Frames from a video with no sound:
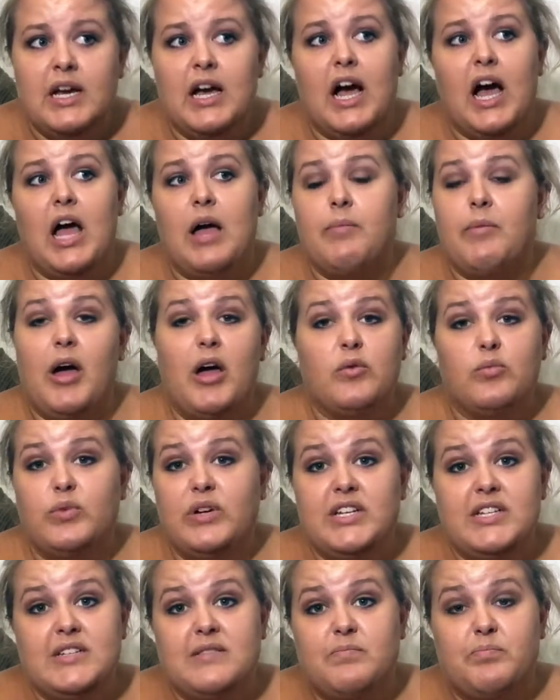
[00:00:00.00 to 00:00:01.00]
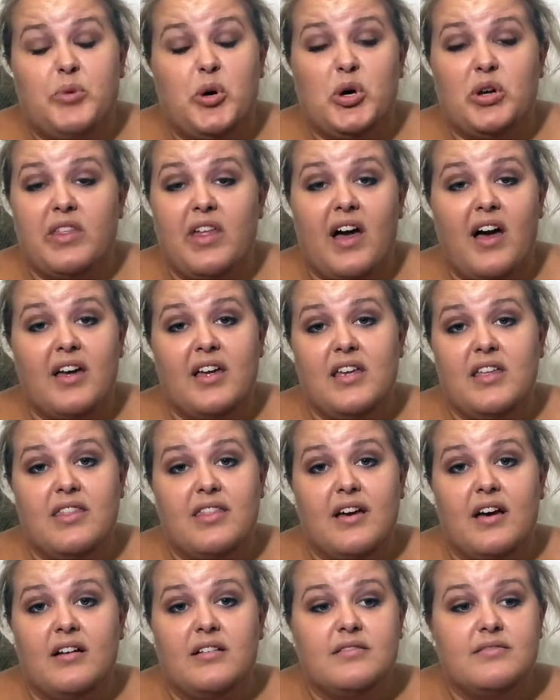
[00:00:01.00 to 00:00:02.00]
and we didn't book that
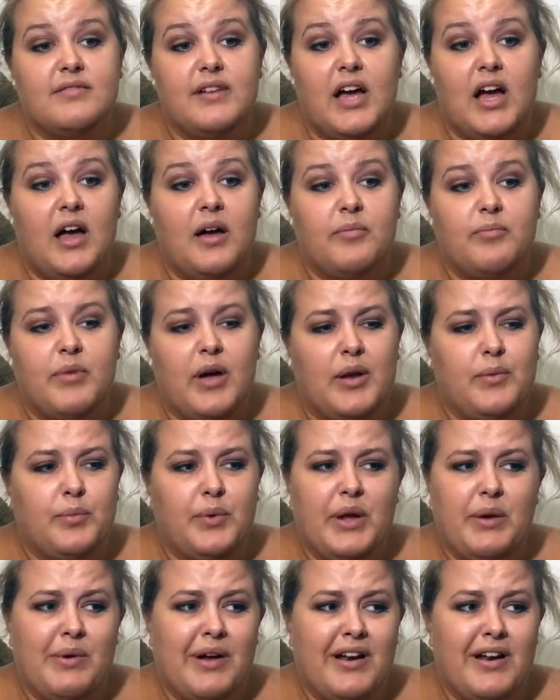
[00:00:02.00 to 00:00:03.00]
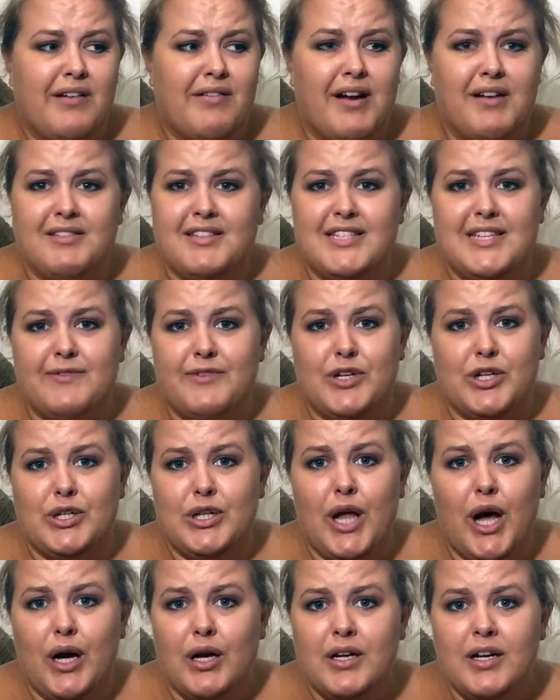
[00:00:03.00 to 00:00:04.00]
either, and we went around 7
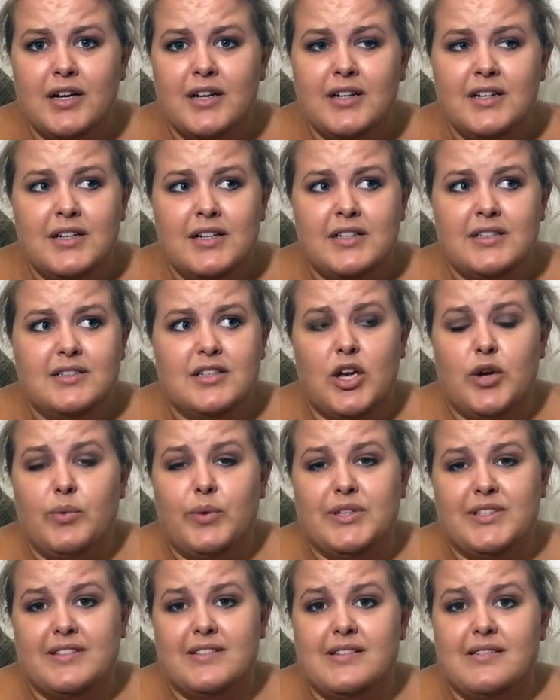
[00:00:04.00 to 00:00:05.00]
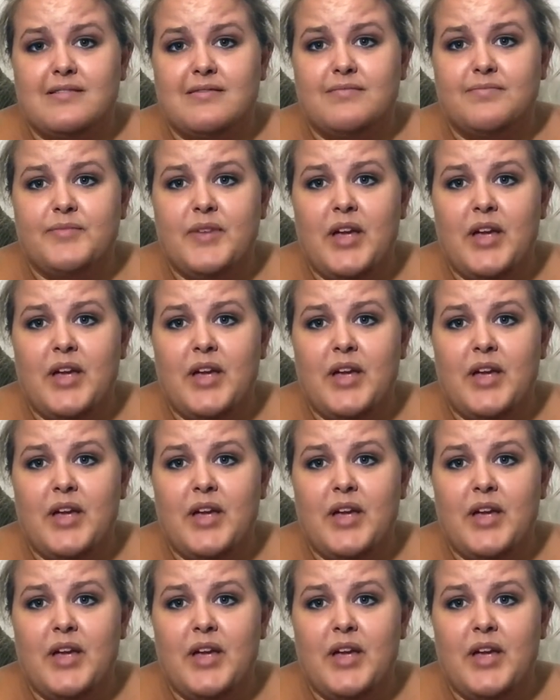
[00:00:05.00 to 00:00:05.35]
o'clock, so it wasn't